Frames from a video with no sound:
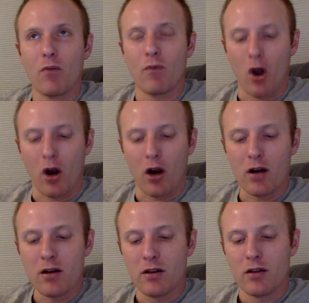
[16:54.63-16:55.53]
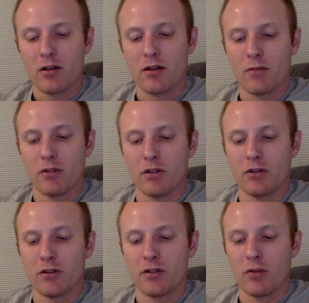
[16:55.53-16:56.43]
How far?
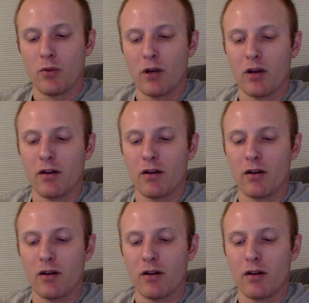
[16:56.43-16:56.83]
Matilda said.